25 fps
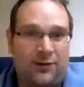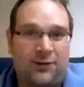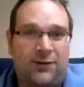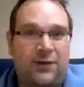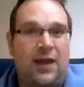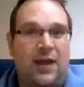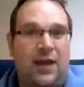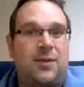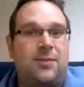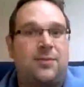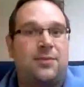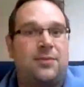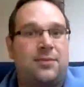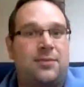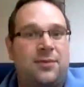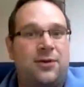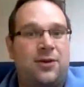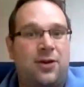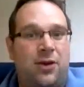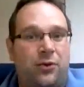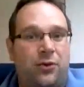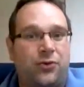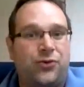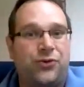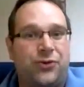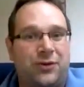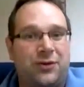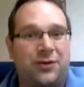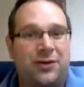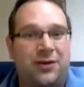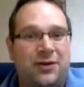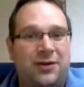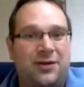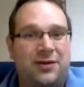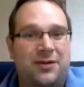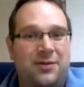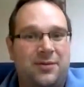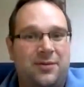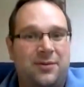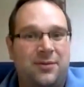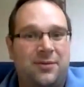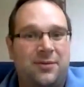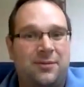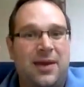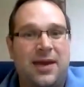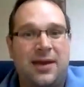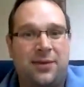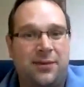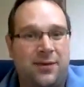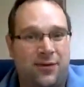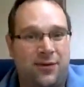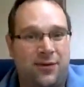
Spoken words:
the same culture make